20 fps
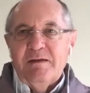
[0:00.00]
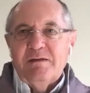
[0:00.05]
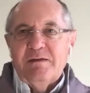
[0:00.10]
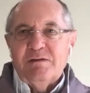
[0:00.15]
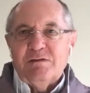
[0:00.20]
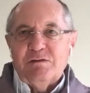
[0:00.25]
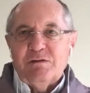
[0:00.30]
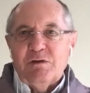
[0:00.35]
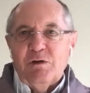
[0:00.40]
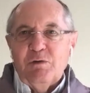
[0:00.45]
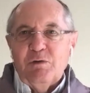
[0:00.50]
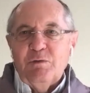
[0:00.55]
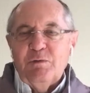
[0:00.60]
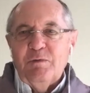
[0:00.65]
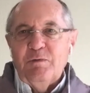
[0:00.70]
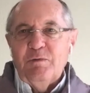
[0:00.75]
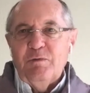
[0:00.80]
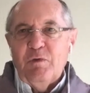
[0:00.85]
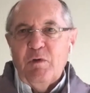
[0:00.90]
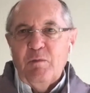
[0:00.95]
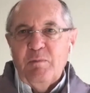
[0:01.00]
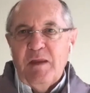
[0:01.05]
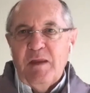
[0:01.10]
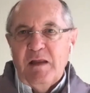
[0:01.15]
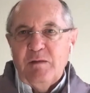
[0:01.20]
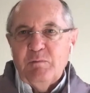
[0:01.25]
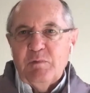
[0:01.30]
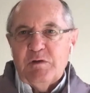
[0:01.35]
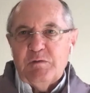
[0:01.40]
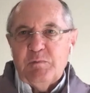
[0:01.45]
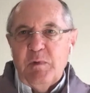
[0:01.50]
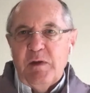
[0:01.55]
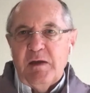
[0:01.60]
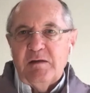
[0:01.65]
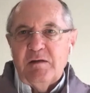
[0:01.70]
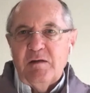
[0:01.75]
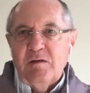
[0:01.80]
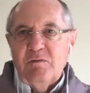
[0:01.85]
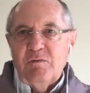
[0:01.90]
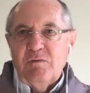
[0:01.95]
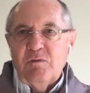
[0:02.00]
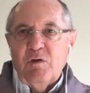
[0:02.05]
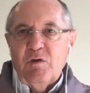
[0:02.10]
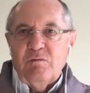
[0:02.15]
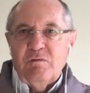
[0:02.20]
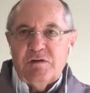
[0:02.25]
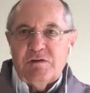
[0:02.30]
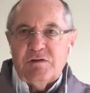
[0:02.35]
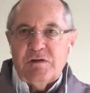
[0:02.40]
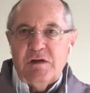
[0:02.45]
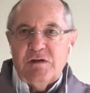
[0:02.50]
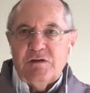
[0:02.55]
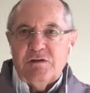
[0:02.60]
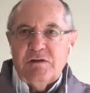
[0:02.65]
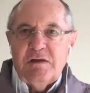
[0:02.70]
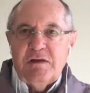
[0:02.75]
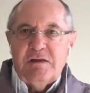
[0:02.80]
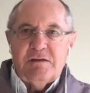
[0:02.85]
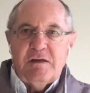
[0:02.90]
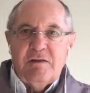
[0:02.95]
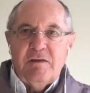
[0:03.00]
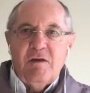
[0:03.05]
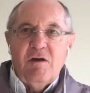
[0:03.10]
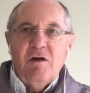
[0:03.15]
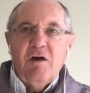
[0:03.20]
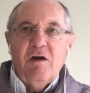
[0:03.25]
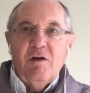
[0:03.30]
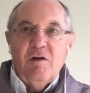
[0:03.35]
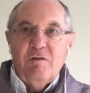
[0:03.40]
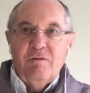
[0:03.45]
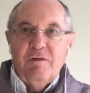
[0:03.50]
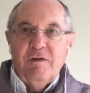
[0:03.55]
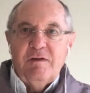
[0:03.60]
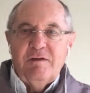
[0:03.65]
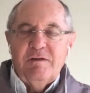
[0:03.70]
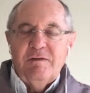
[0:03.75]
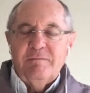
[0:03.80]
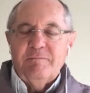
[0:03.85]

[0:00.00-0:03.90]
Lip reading: So from that perspective, conversation is at the heart of it.